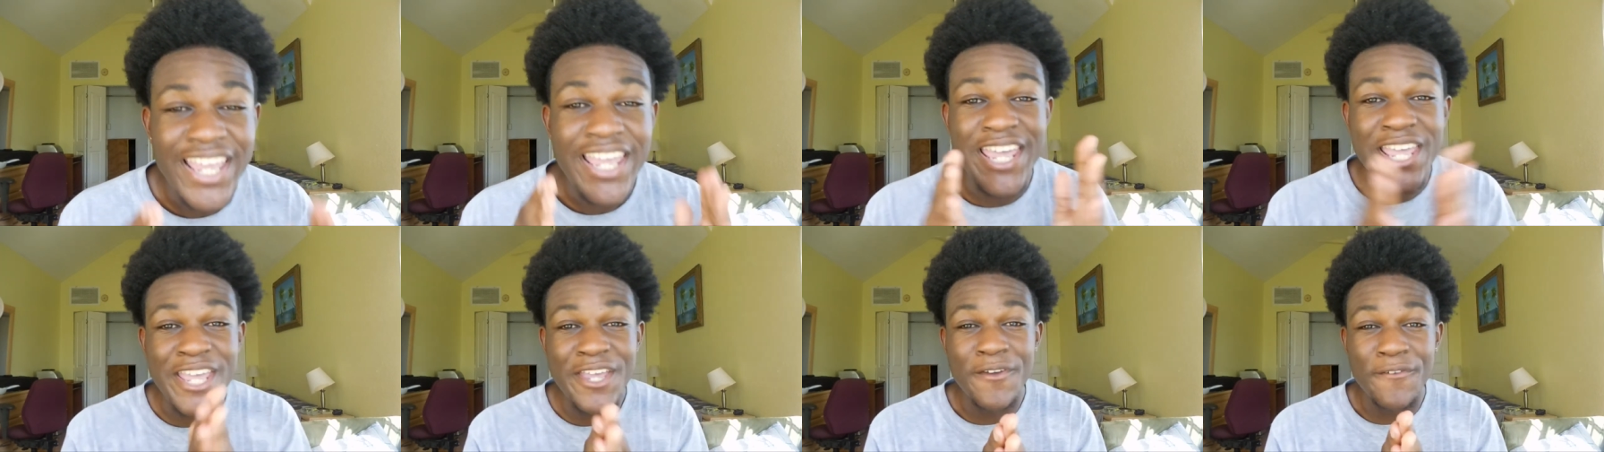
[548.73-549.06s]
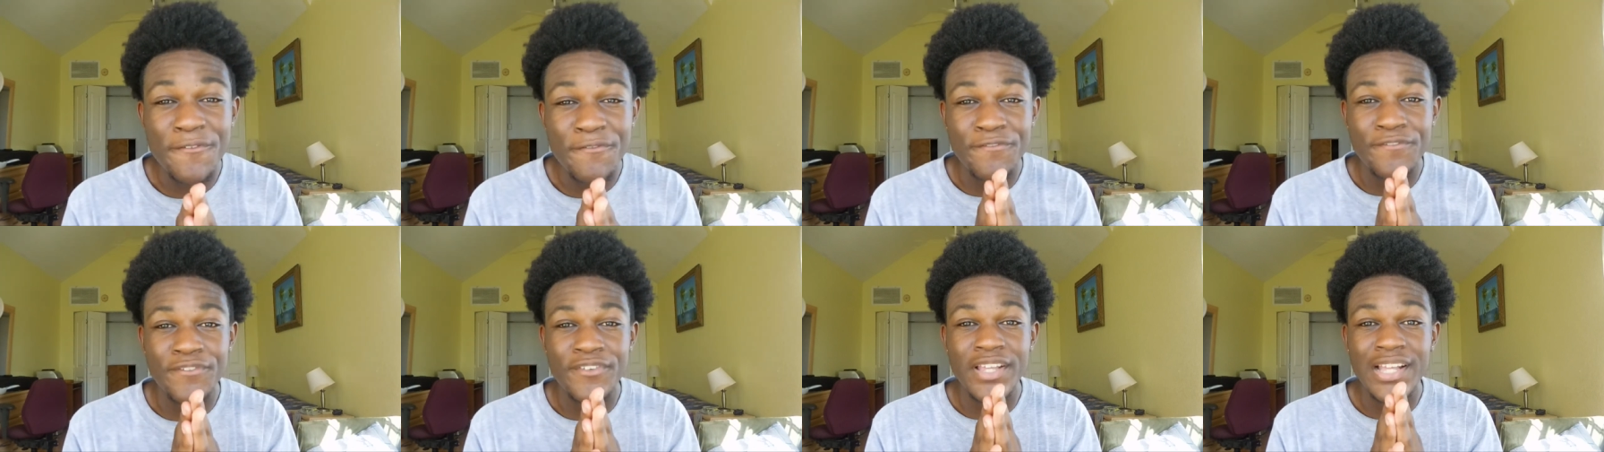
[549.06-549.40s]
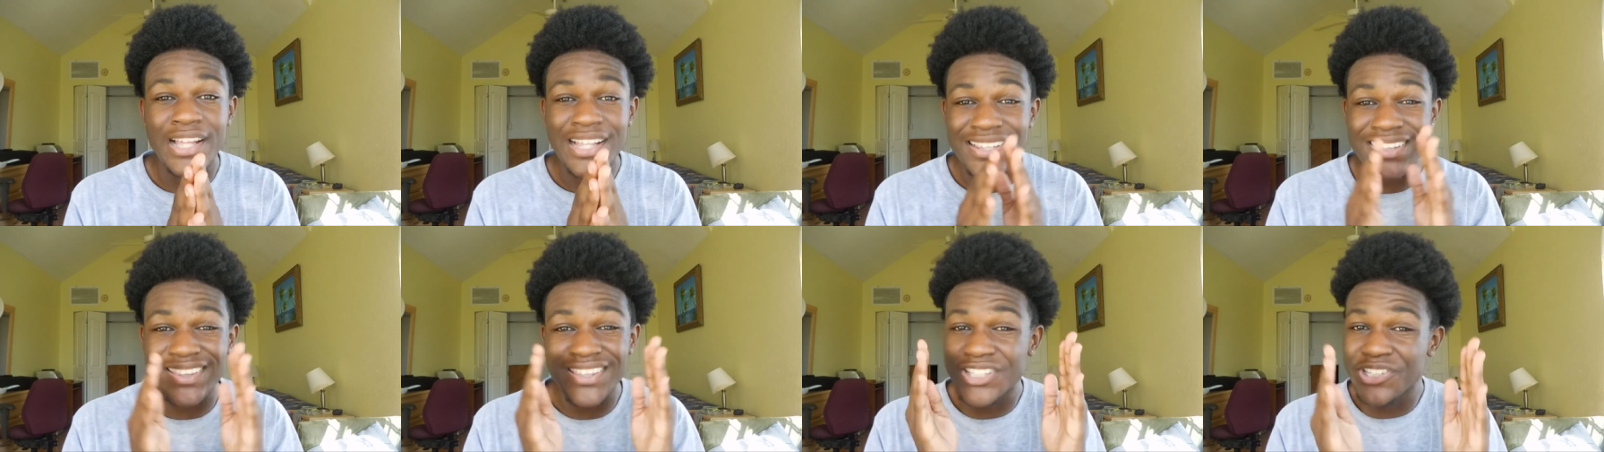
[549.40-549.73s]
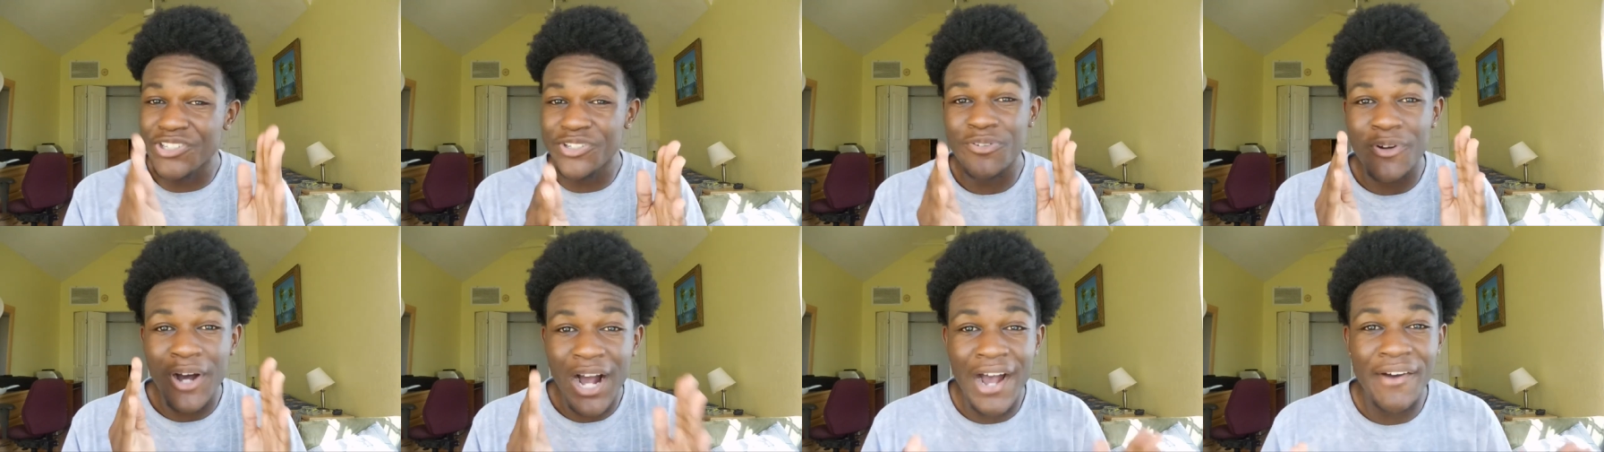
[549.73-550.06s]
if
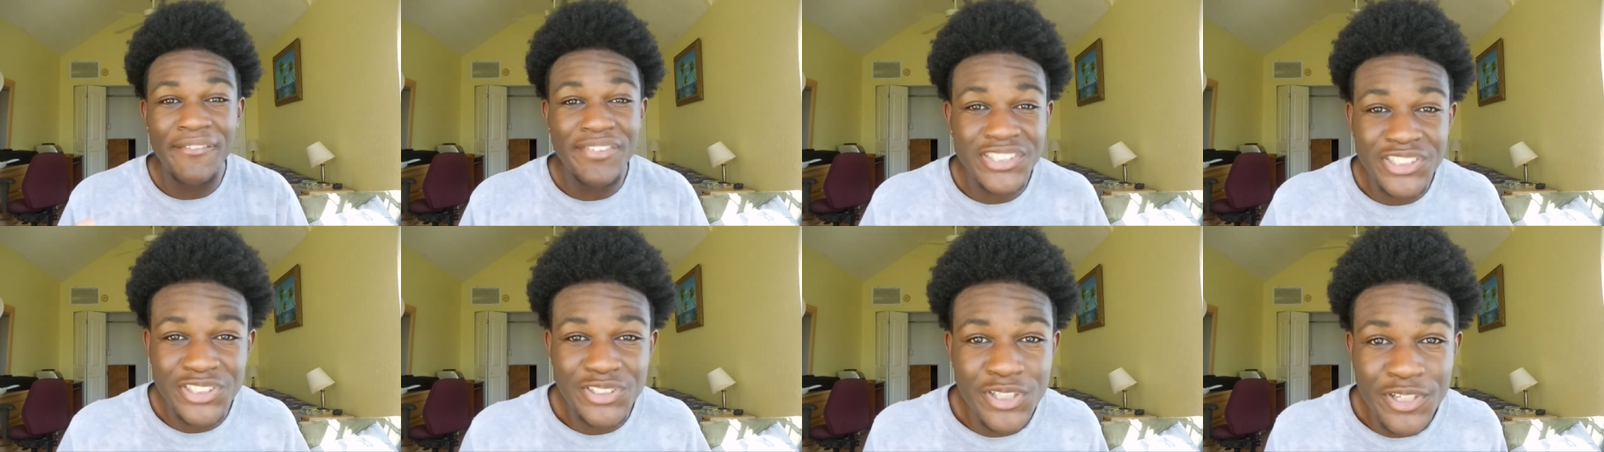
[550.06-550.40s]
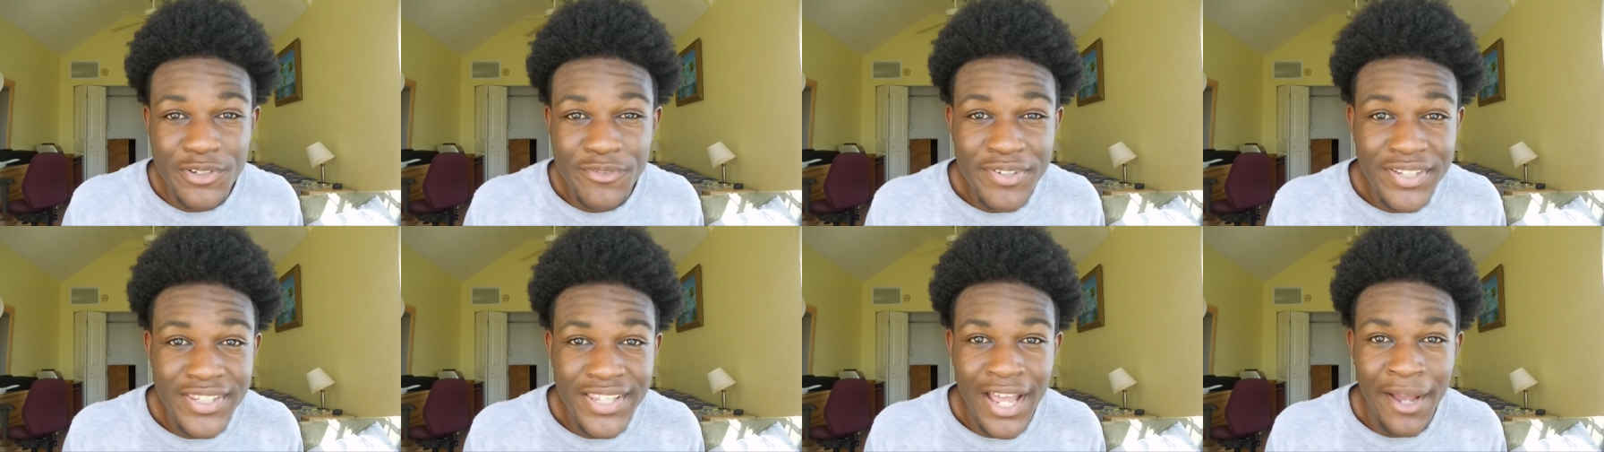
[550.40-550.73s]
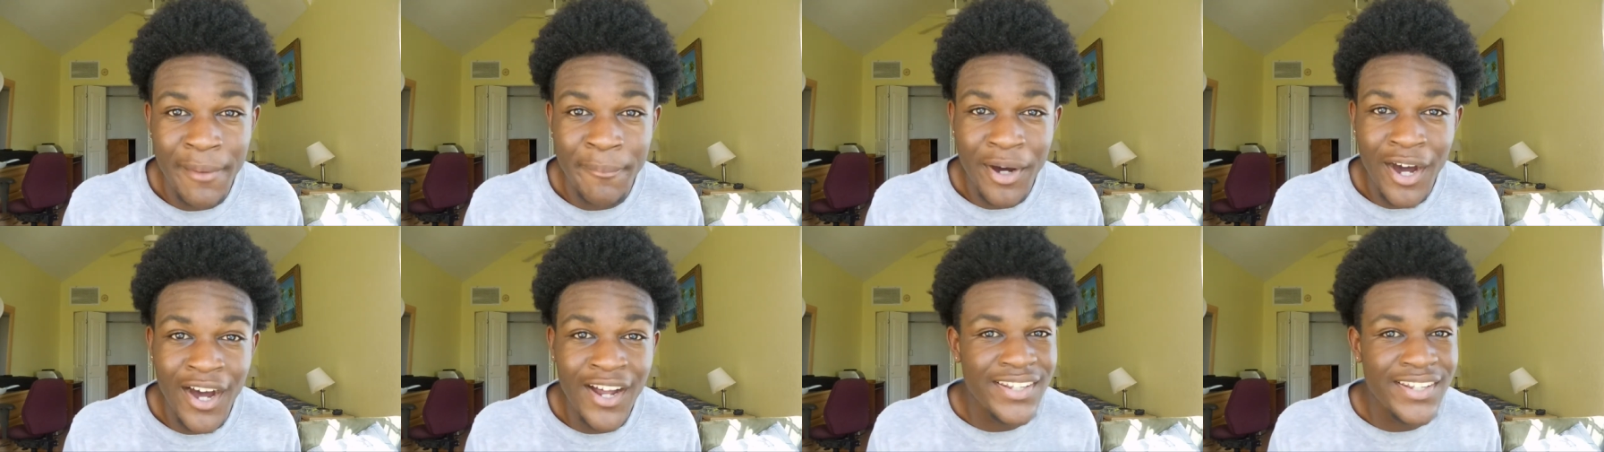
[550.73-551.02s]
you don't have a streak with them